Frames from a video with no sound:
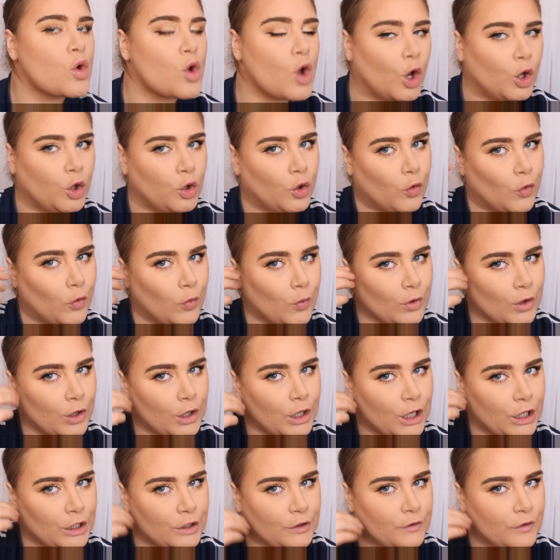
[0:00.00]
and you see where the
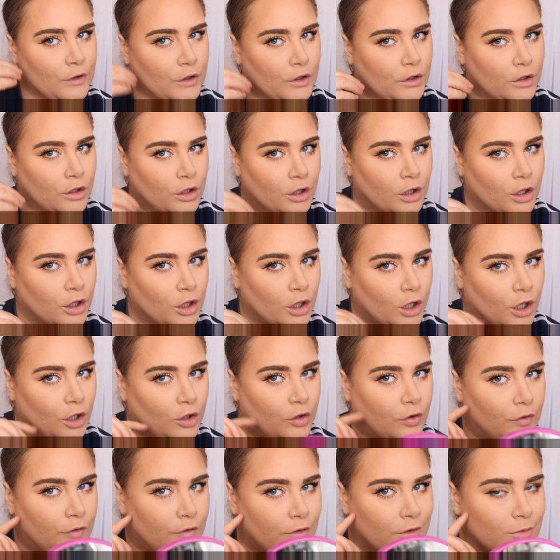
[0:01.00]
light is hitting
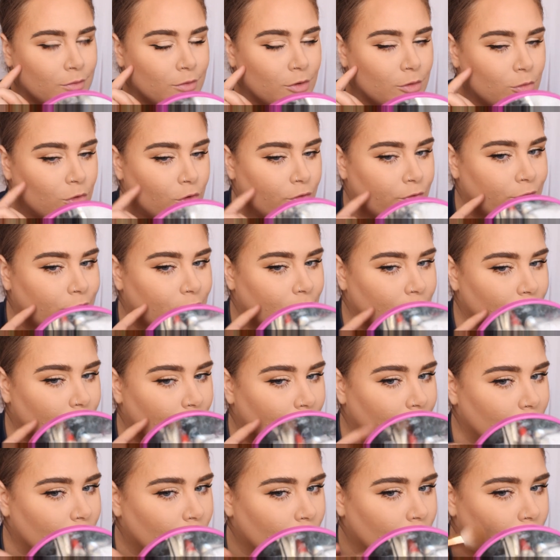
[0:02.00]
and you see where most of the
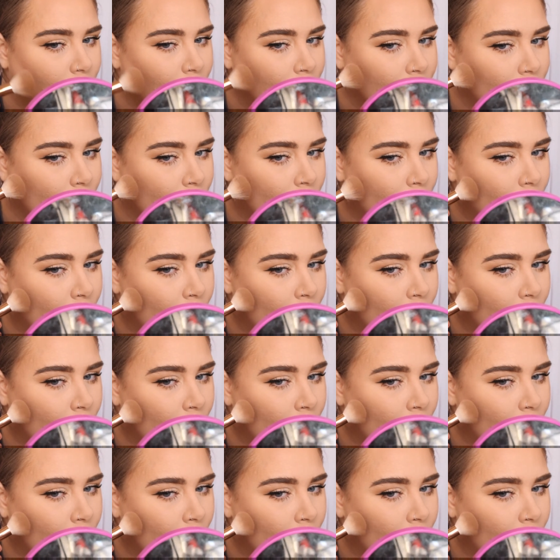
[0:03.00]
shadow is.